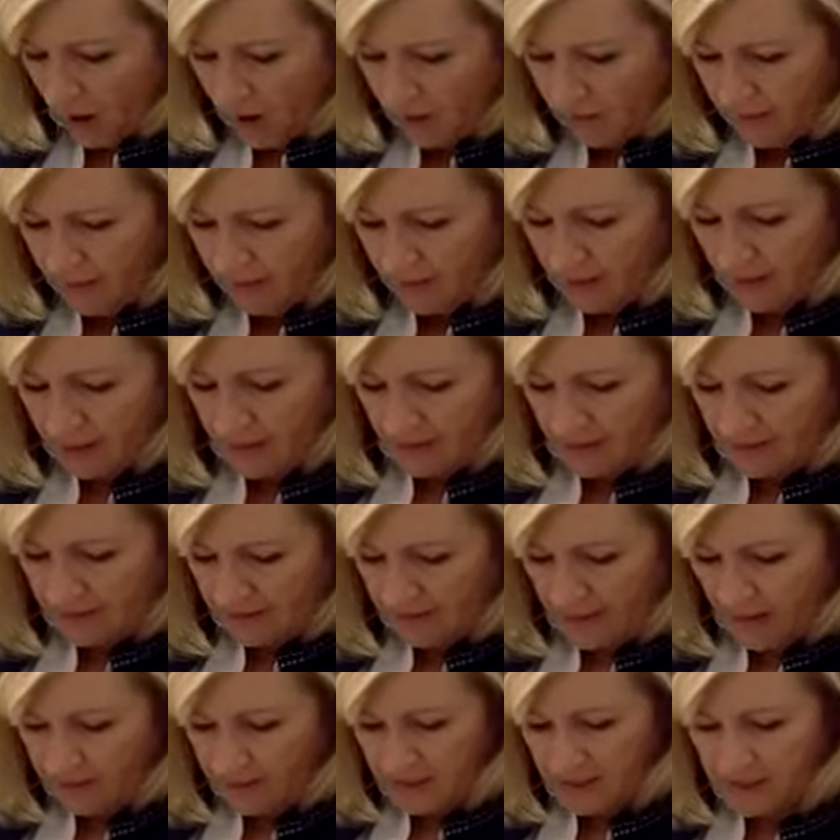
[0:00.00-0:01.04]
reckon it
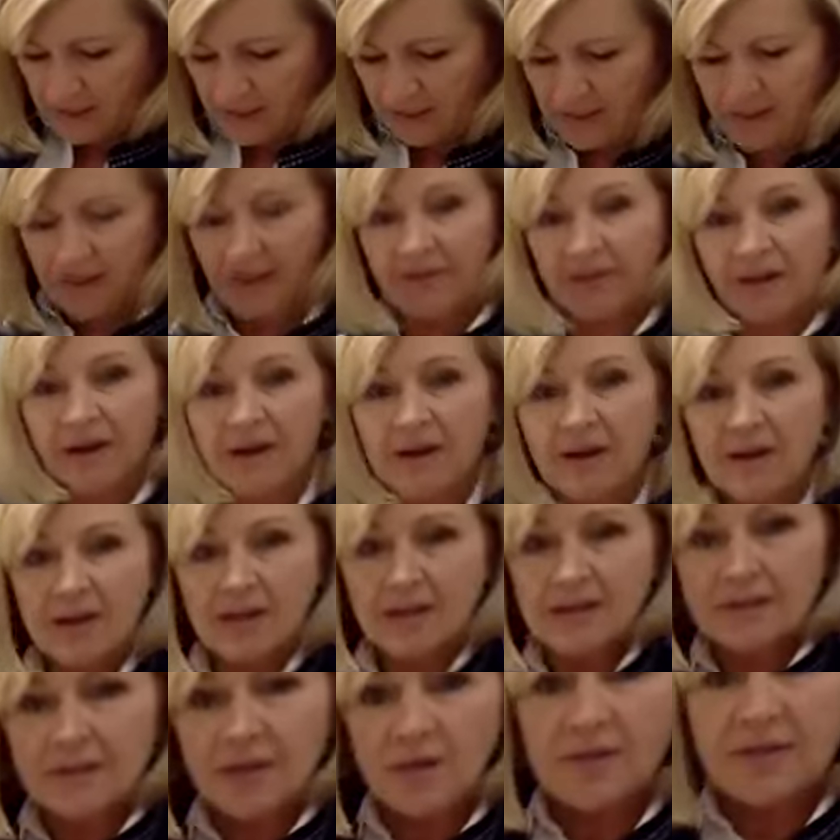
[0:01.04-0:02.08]
is coming together. So